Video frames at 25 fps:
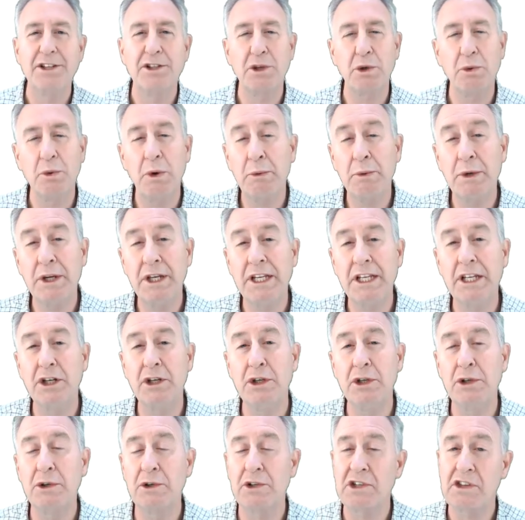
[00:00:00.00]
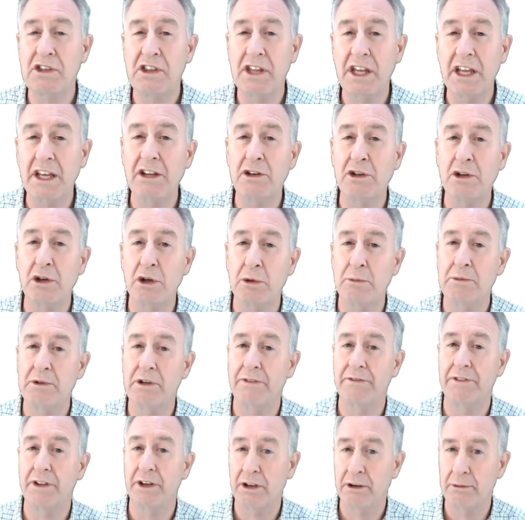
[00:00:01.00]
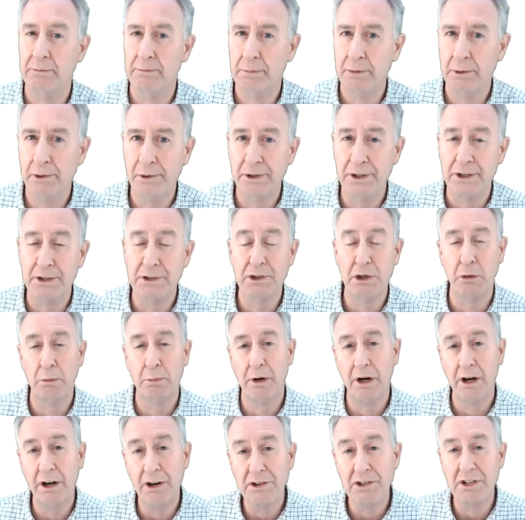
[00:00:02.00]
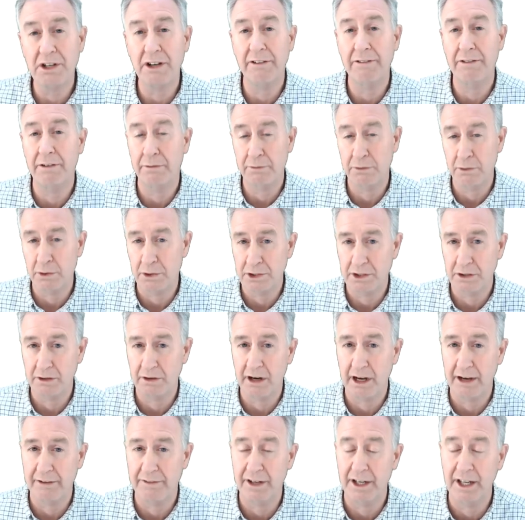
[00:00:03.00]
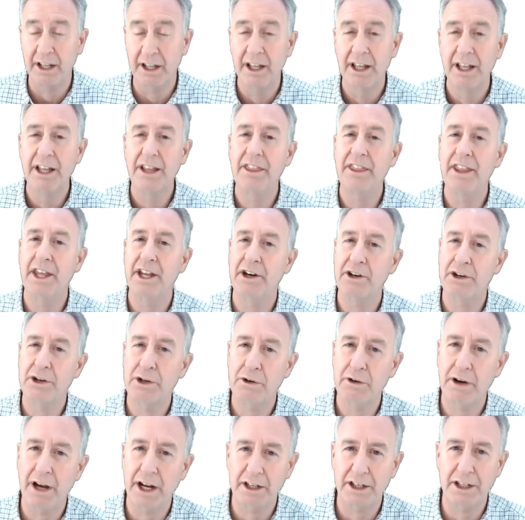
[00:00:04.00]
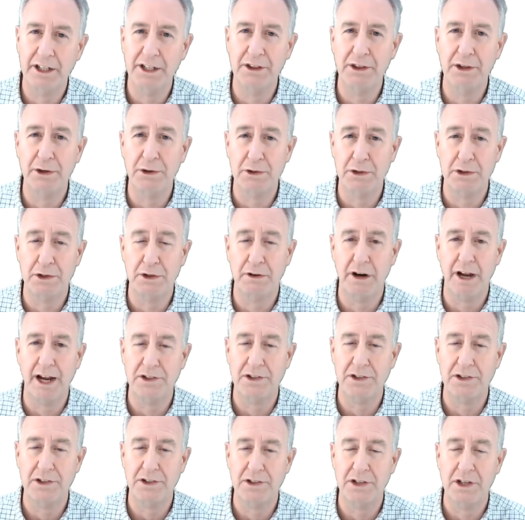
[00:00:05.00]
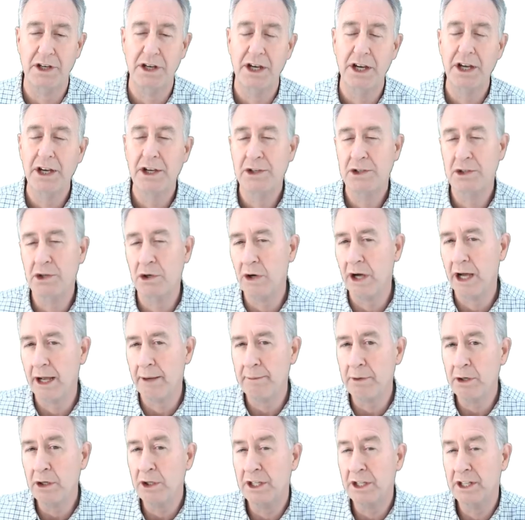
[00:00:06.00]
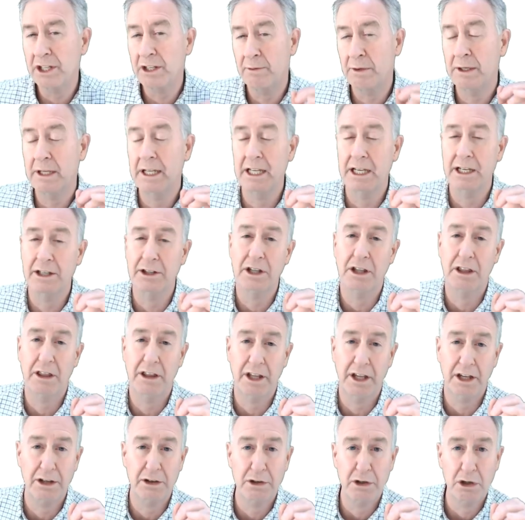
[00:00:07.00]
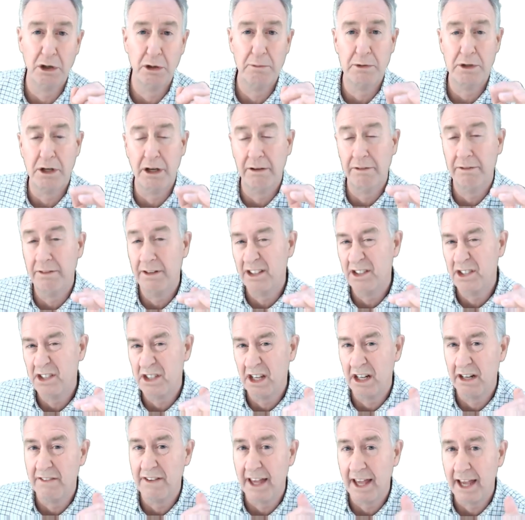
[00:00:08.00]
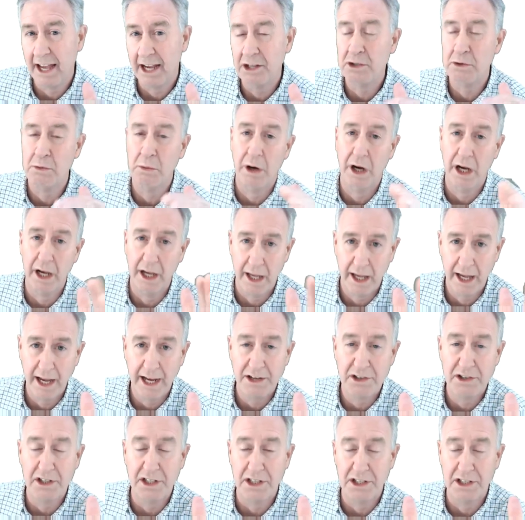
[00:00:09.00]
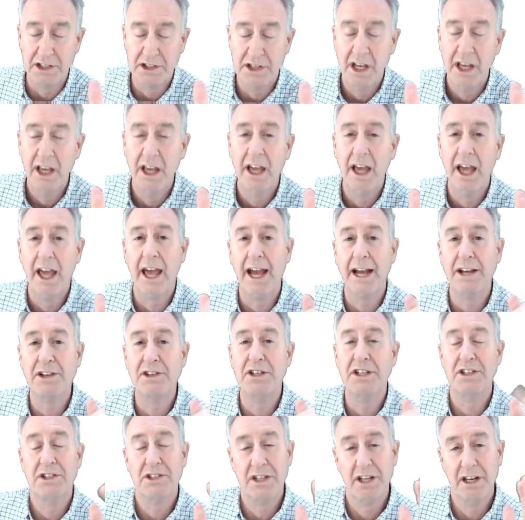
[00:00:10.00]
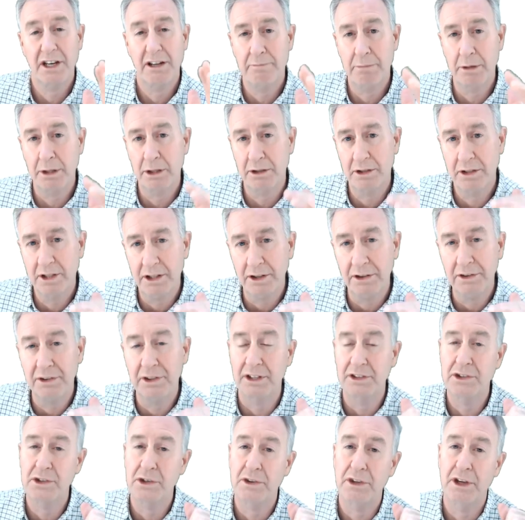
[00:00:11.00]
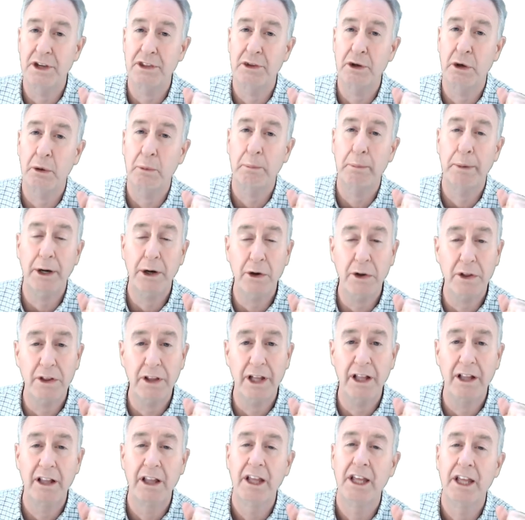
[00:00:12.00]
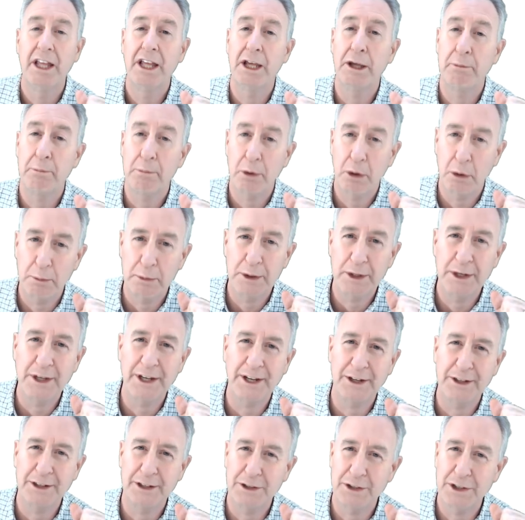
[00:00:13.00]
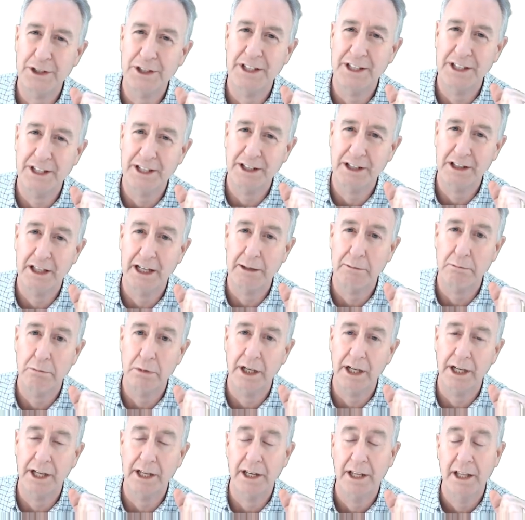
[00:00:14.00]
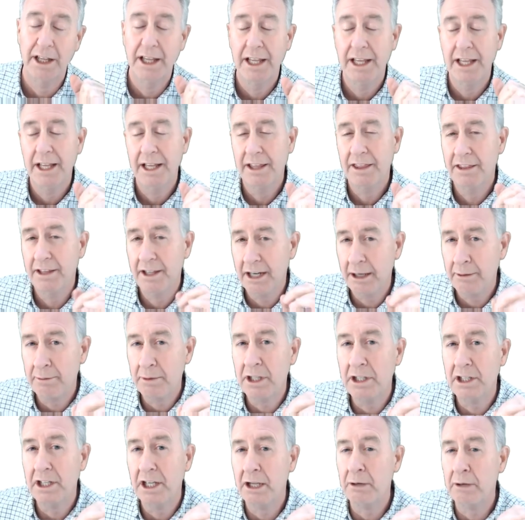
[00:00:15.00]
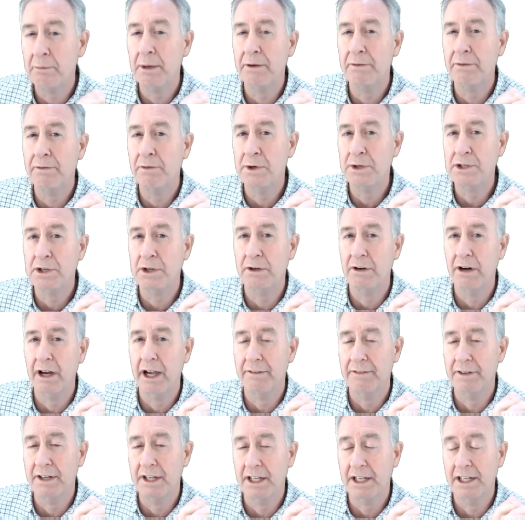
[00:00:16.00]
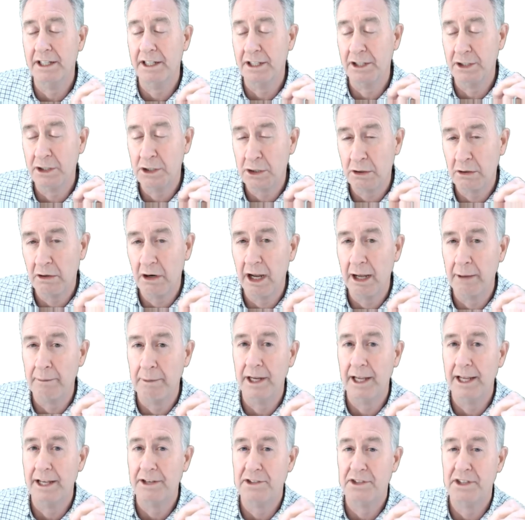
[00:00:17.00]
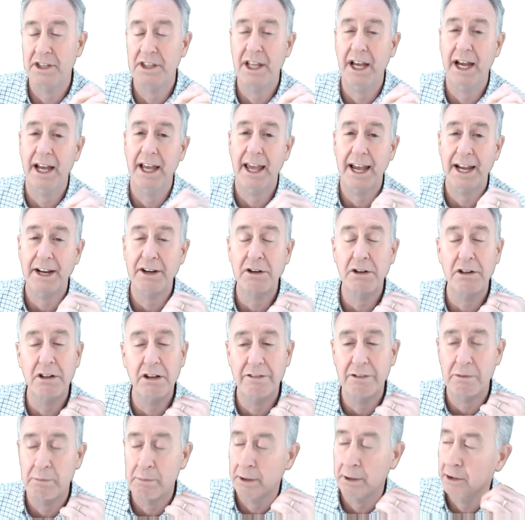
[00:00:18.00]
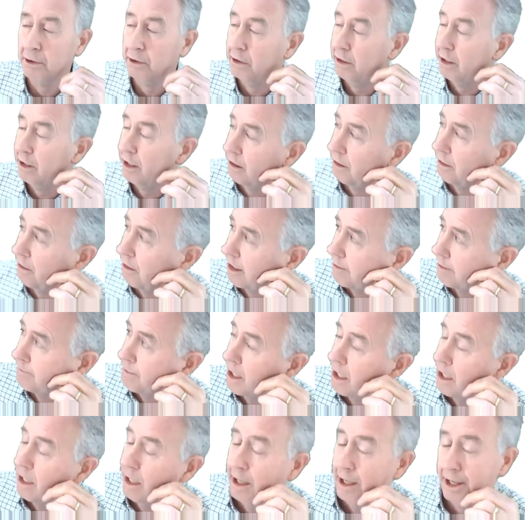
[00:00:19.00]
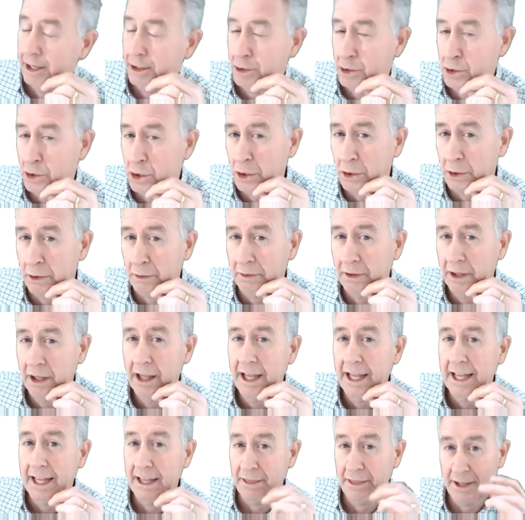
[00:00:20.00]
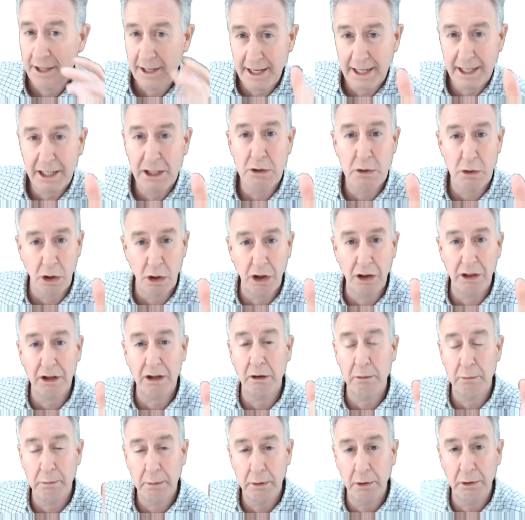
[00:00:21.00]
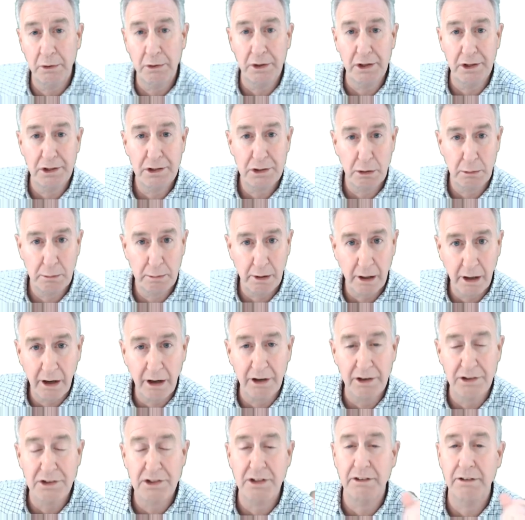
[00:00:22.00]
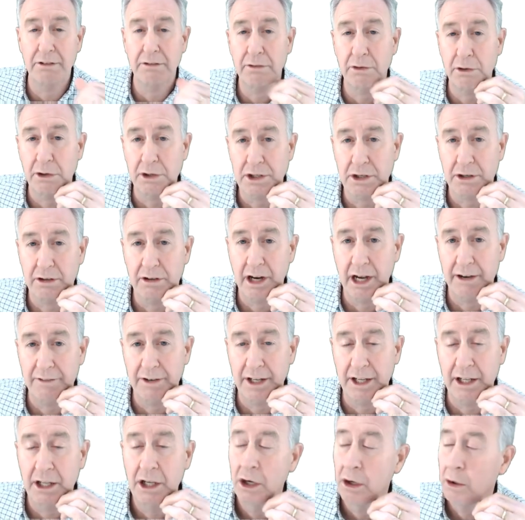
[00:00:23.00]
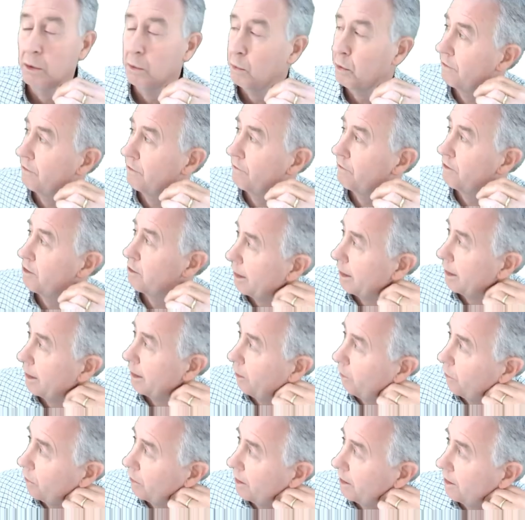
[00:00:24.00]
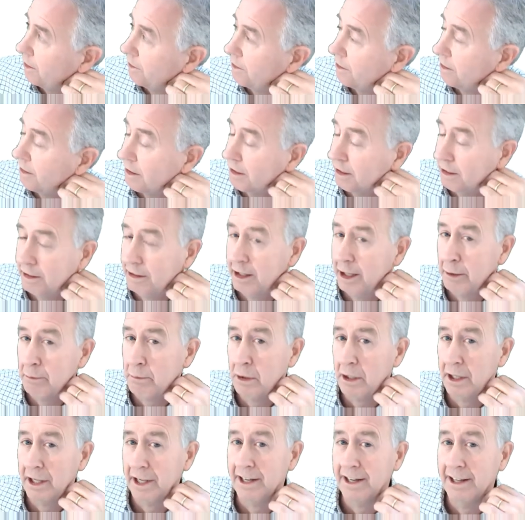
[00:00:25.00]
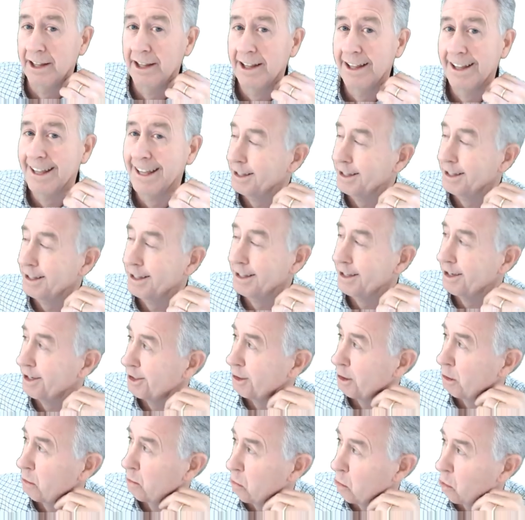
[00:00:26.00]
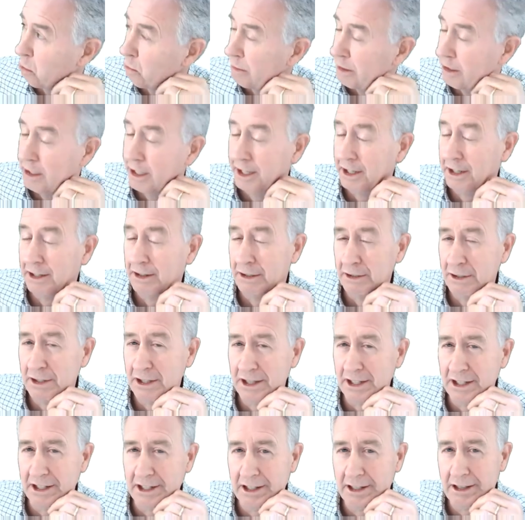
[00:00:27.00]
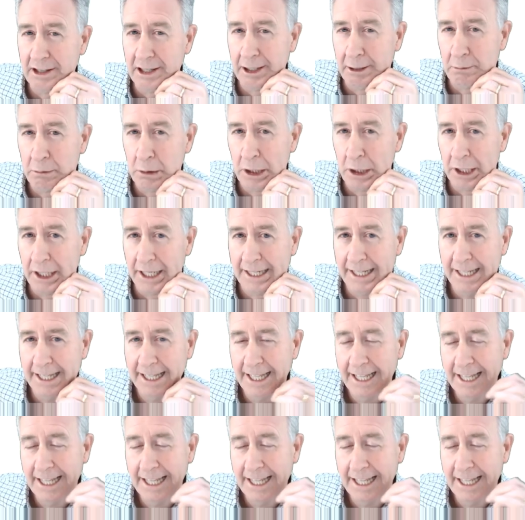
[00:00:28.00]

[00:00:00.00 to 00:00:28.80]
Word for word: So what we need to do is think in terms of the components or parts of the force of gravity that are directed in those directions. So I'm going to begin to think in terms of, instead of xy axes, axes that have been tilted so that they're parallel and perpendicular to the inclined plane. Then I'm going going to take my force of gravity and inscribe it as the diagonal of a parallelogram as shown. And then I can draw the components or parts of the force of gravity, one of them parallel to the inclined plane and the other perpendicular to the inclined plane.